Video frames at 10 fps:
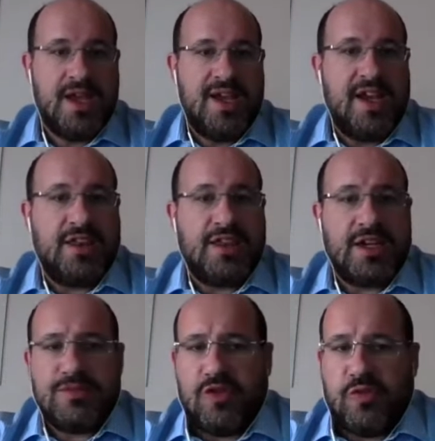In
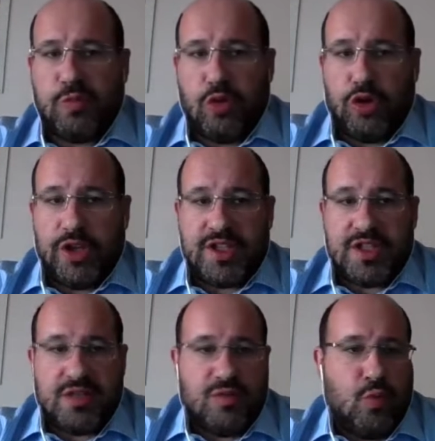terms of products,
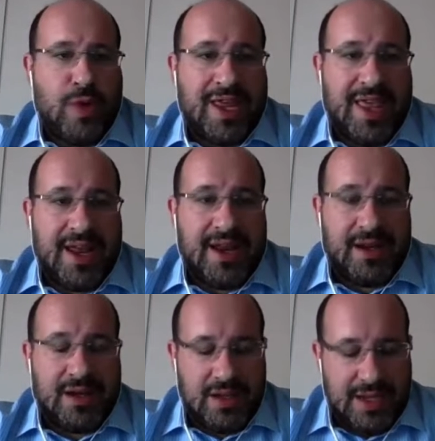we can
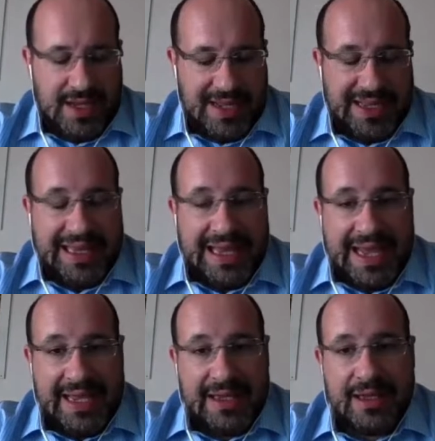
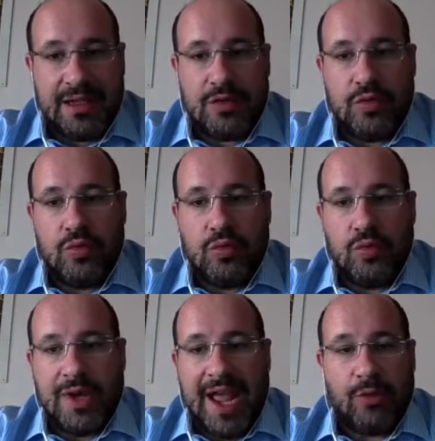lend to
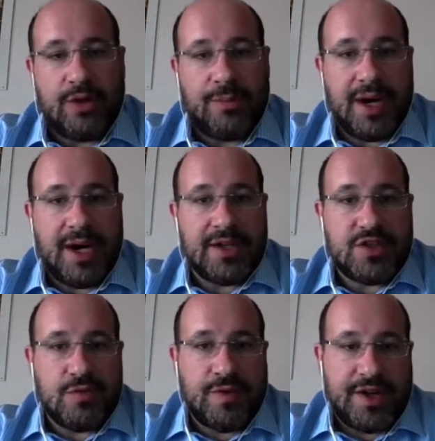counterparts to
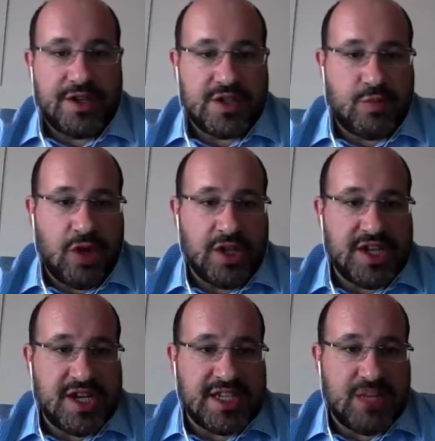finance
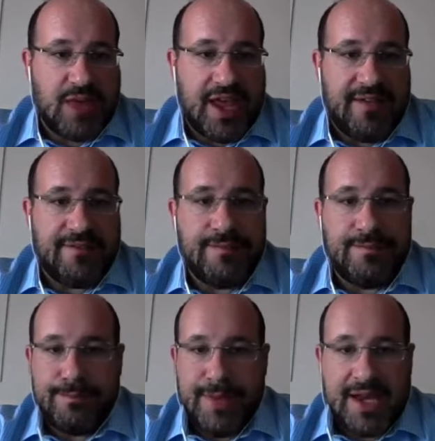projects, and we have
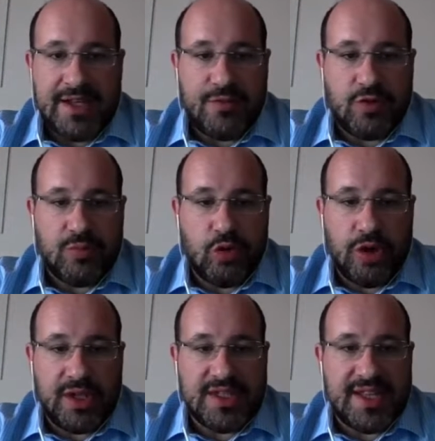many different
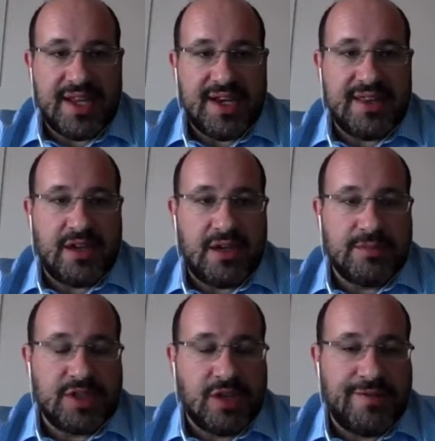products. And then in
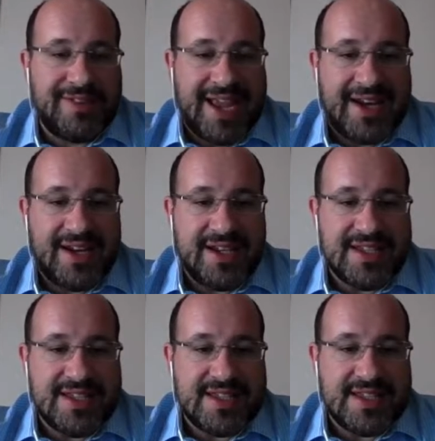terms of technical
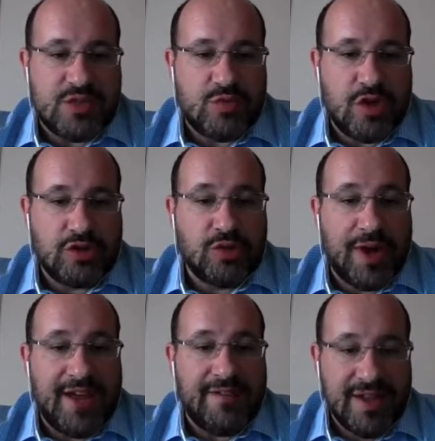assistance, we also
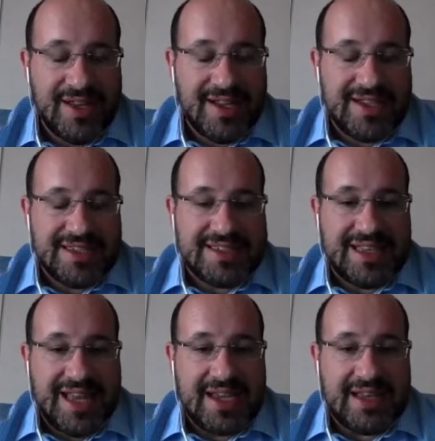have
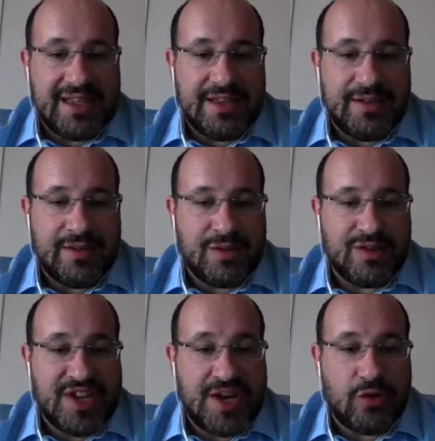
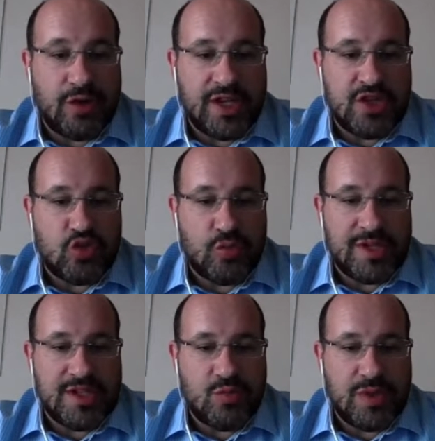several
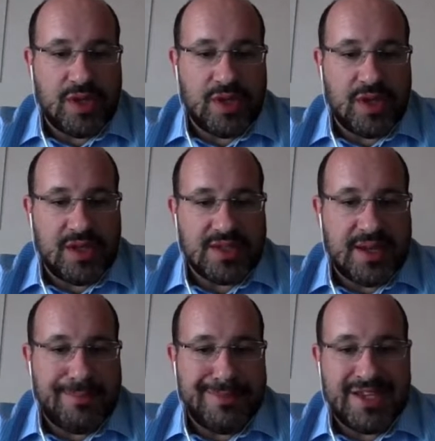instruments with
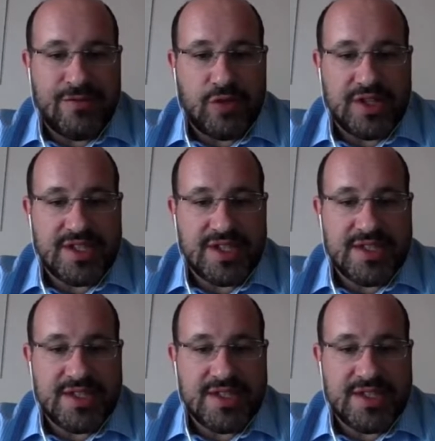some differences,